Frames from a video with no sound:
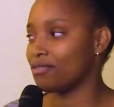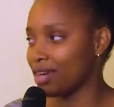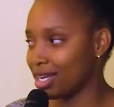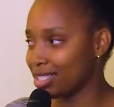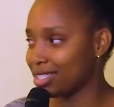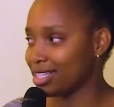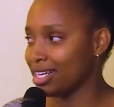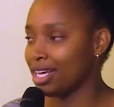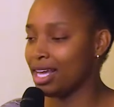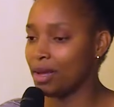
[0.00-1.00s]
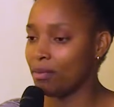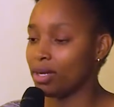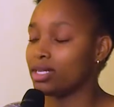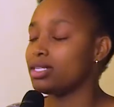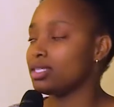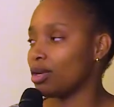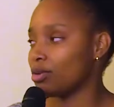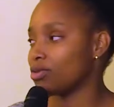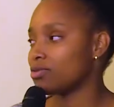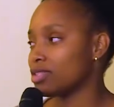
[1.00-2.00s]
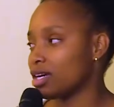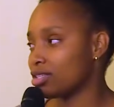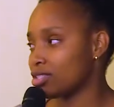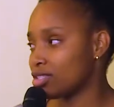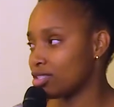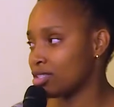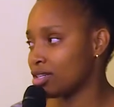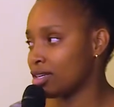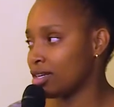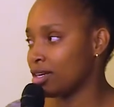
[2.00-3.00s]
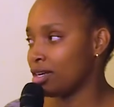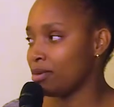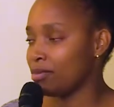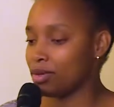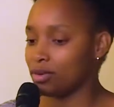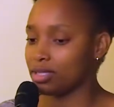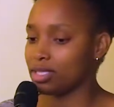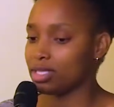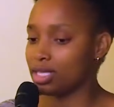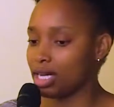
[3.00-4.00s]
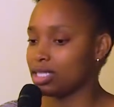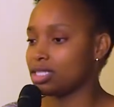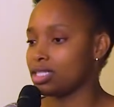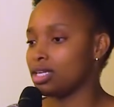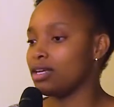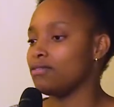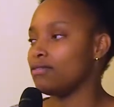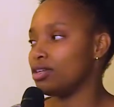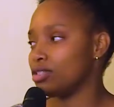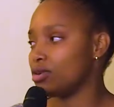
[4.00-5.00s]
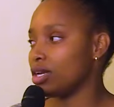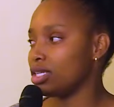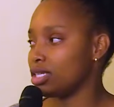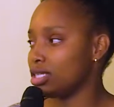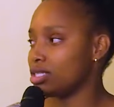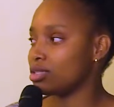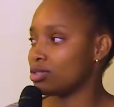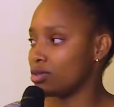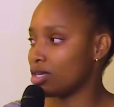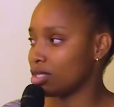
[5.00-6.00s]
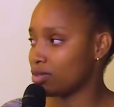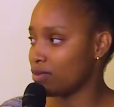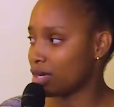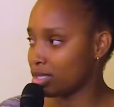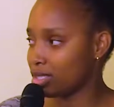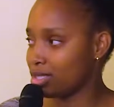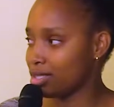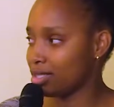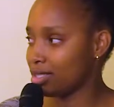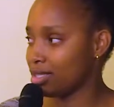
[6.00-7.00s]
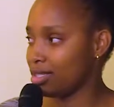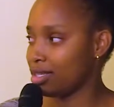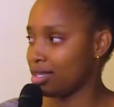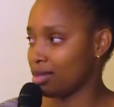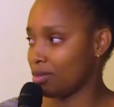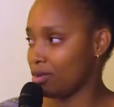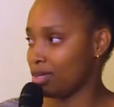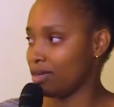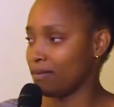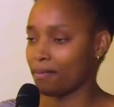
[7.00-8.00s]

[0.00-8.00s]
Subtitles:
fat, but it is a lot of starch, because starch eventually is stored as fat in the body.